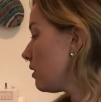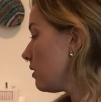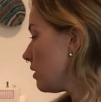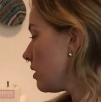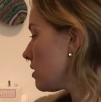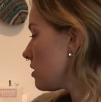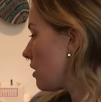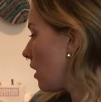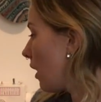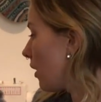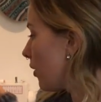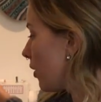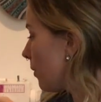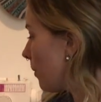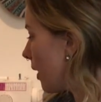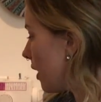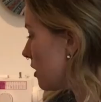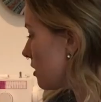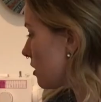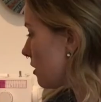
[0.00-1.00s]
these
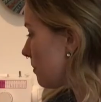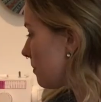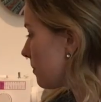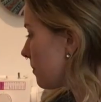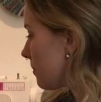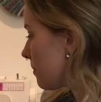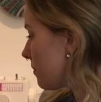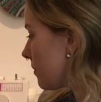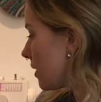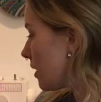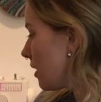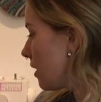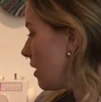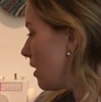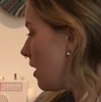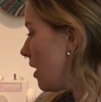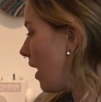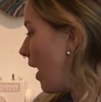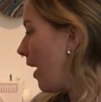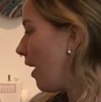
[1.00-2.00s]
colorways.
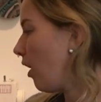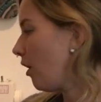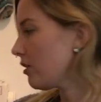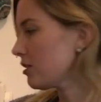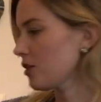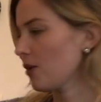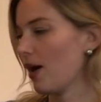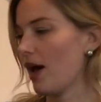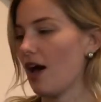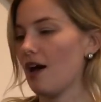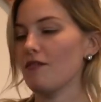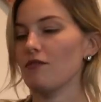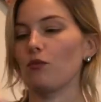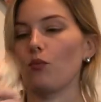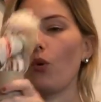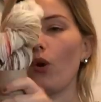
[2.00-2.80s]
I also have